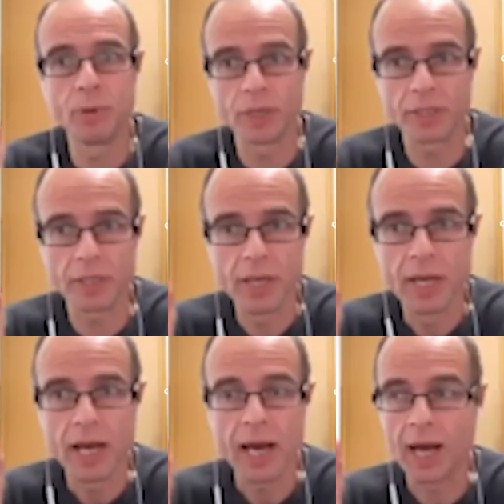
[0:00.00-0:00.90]
point
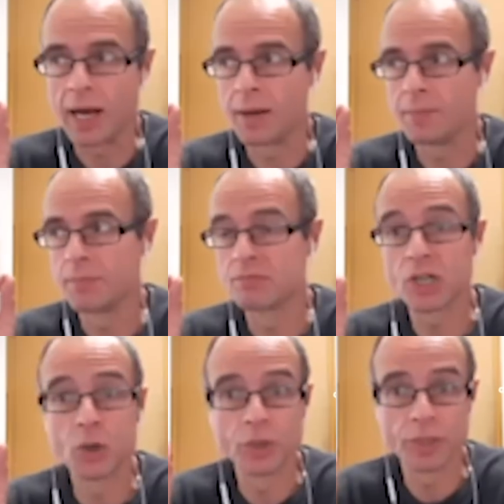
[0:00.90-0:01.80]
um,
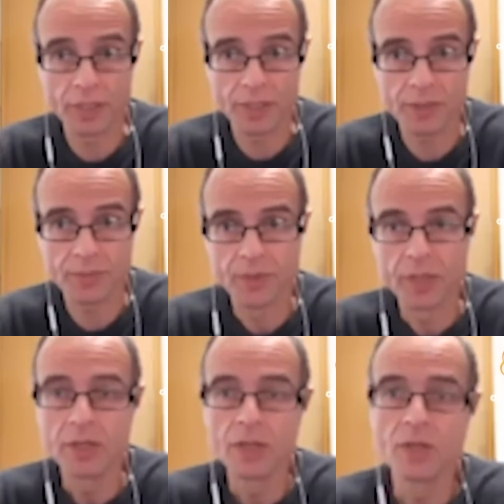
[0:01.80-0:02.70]
recordings.
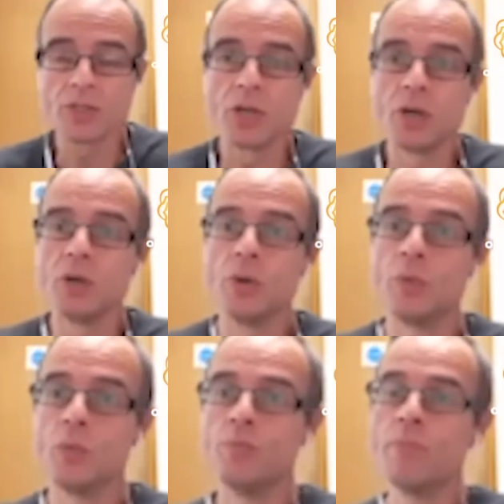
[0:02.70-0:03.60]
So
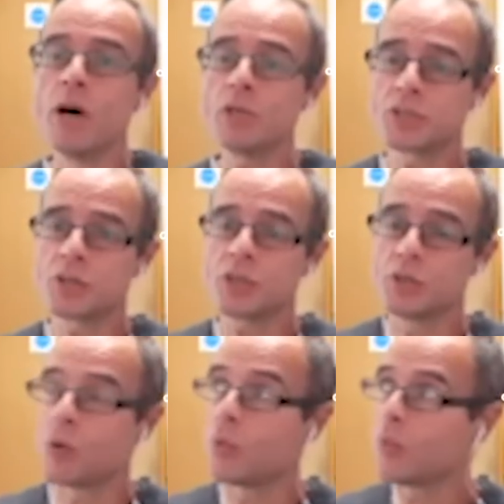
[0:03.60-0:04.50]
most, you
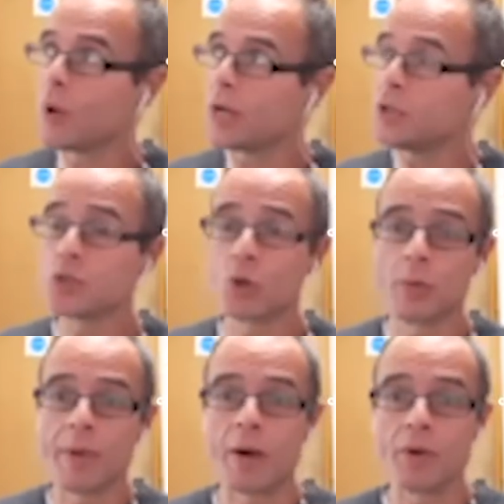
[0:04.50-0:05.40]
know, when you talk
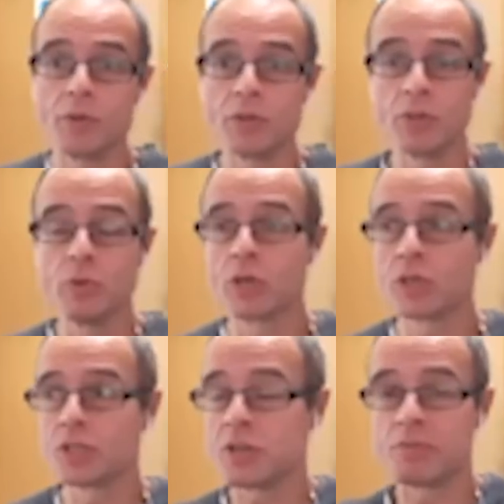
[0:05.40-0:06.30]
about you, you look
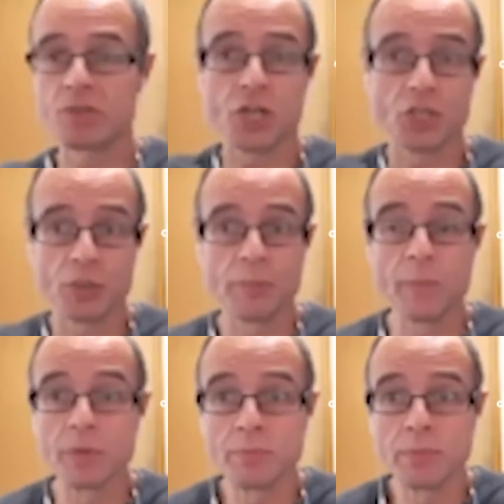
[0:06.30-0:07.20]
at some research on
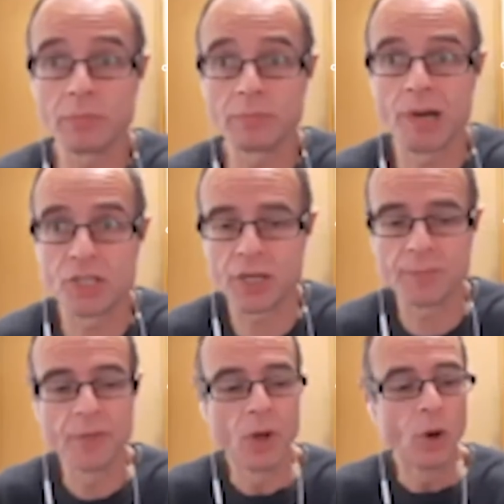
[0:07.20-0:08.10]
people's blood pressure.
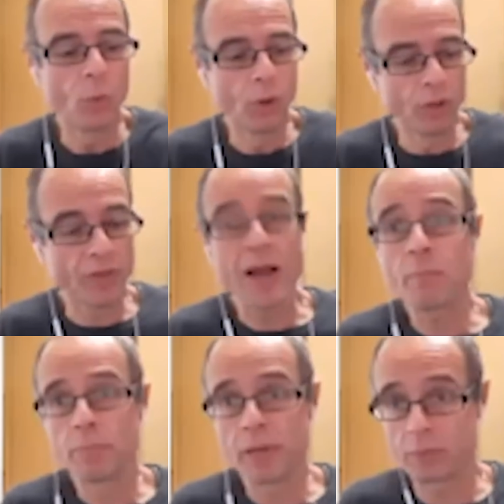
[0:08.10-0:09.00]
Well,
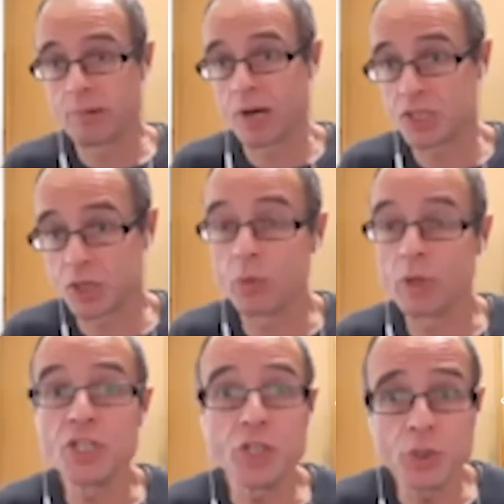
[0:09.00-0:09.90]
that yeah. blood pressure will
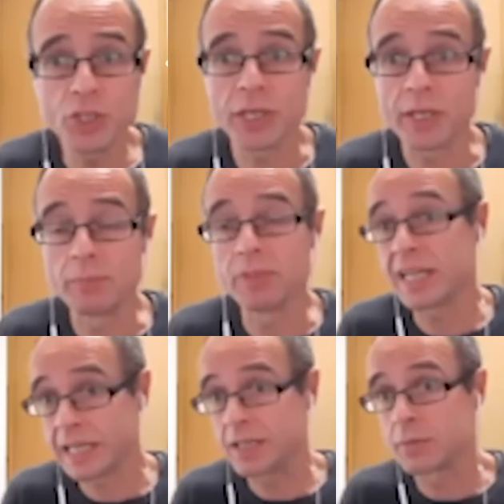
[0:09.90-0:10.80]
usually,
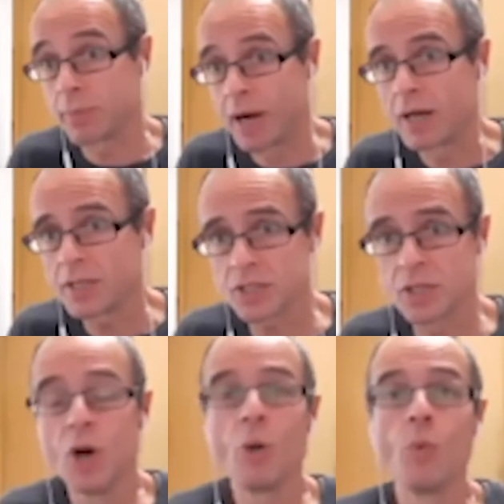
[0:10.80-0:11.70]
particularly in the past,
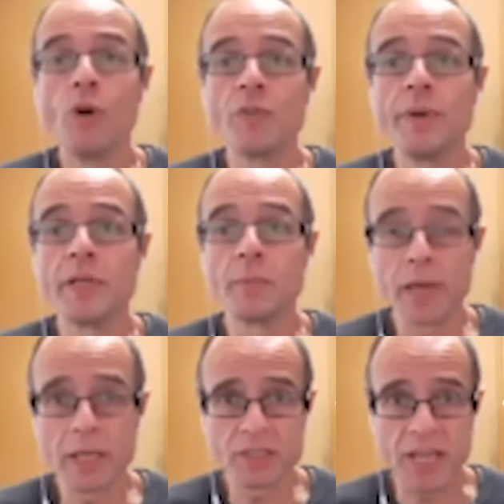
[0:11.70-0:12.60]
would have been a
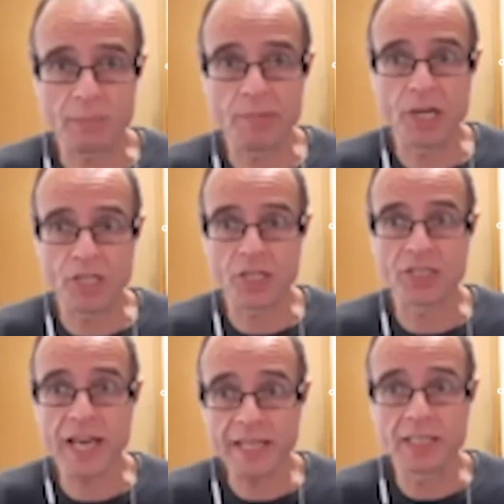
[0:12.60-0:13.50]
blood pressure
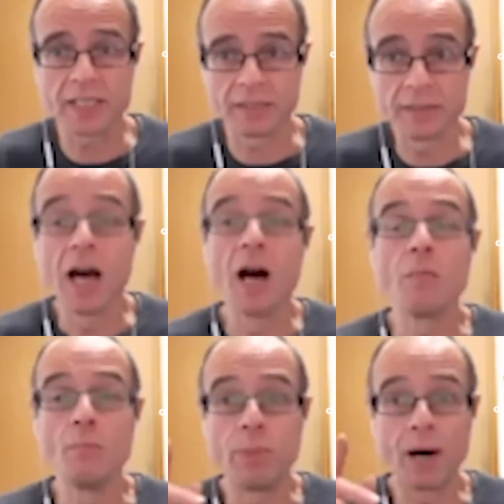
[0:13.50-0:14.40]
taken
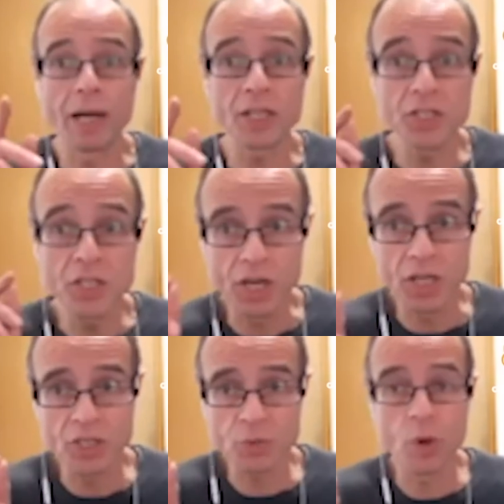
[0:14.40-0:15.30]
by a
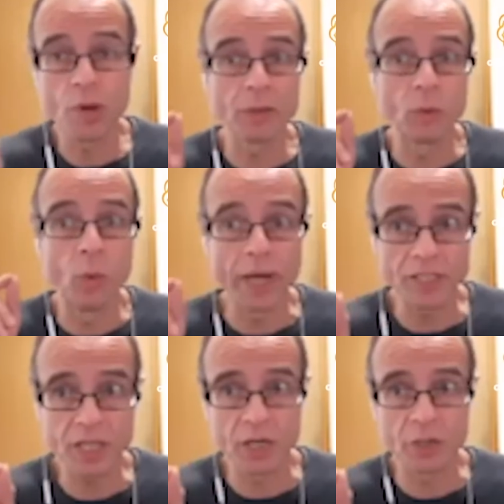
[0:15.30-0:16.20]
nurse wearing a
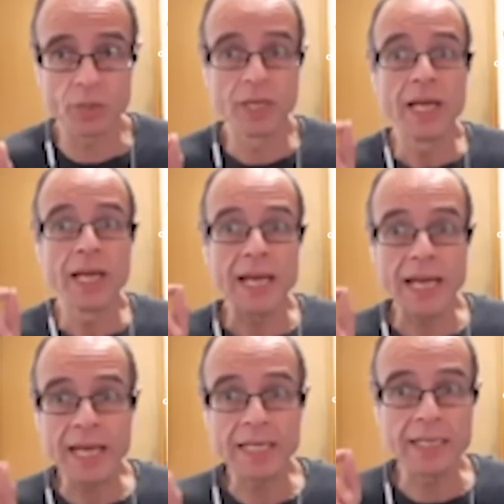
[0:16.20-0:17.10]
white coat
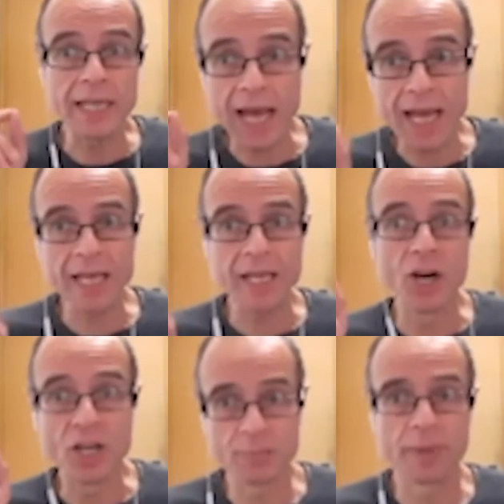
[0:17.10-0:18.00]
in yep. a
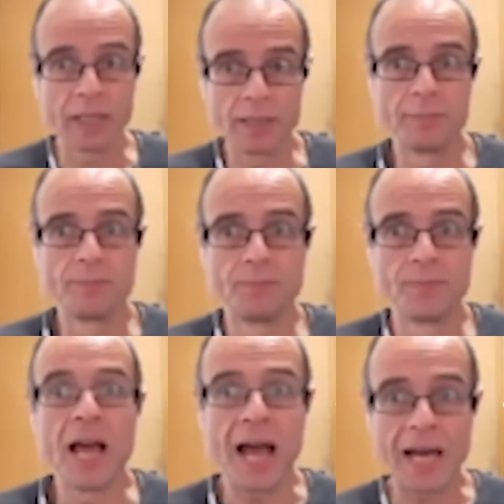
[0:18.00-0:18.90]
hospital
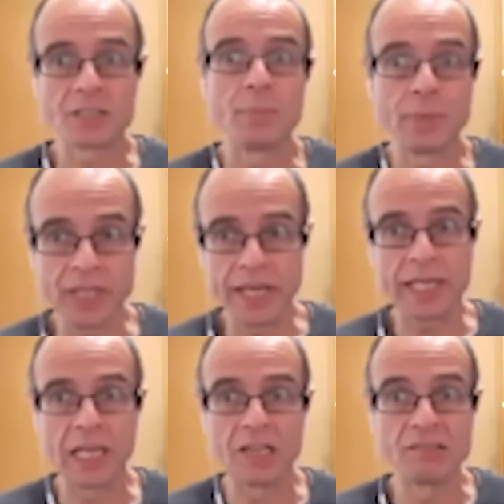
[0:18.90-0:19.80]
at a
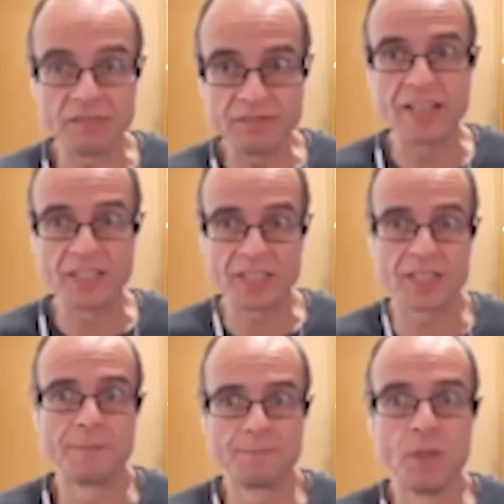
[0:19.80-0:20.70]
particular event.
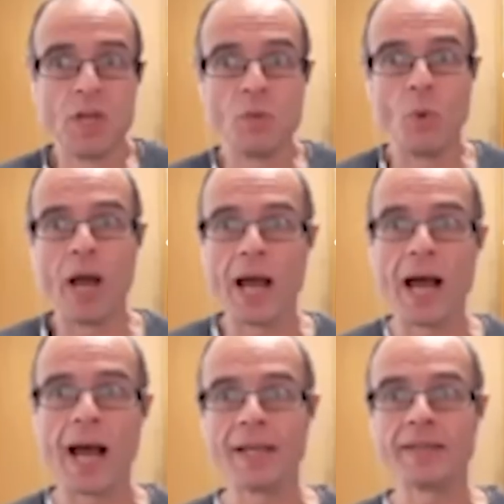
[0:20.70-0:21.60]
Where
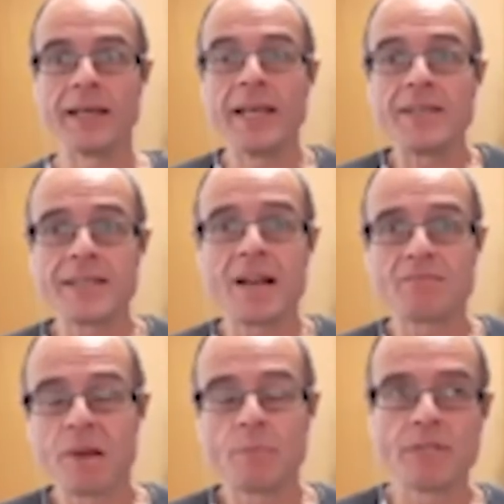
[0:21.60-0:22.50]
right. and is that
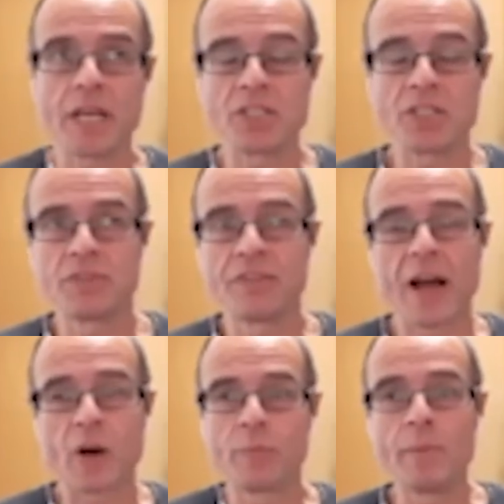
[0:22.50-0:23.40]
representative of
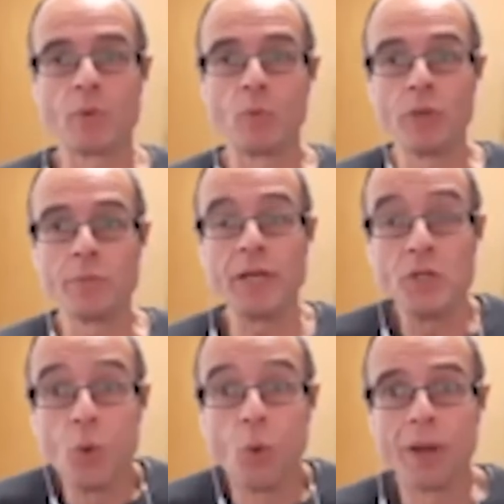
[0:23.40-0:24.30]
how people would be
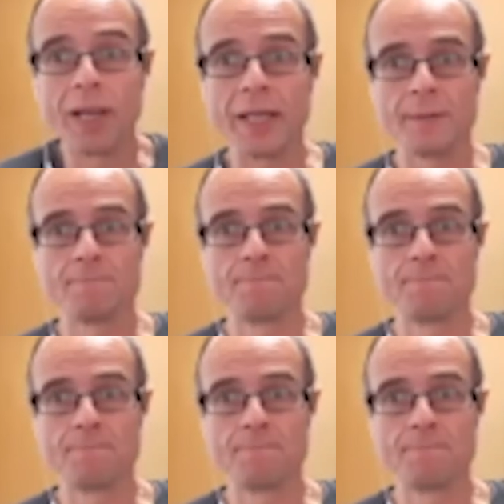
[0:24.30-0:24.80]
normally?